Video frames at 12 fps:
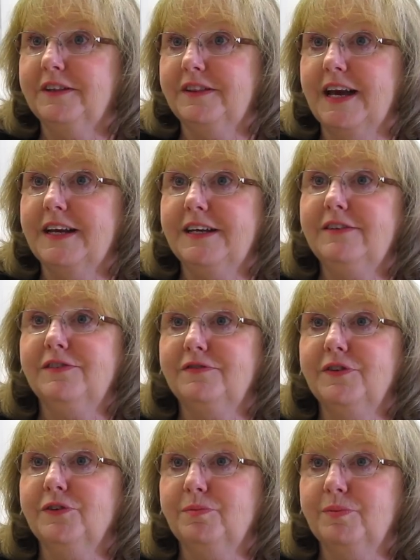at that. He's the
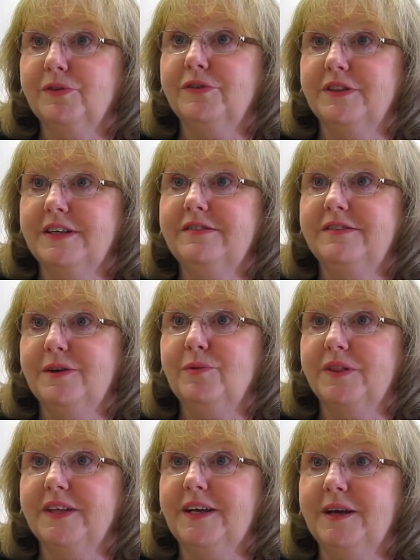first person they see
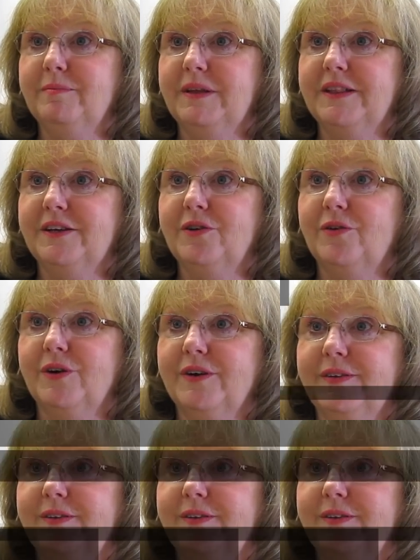when they come in the door.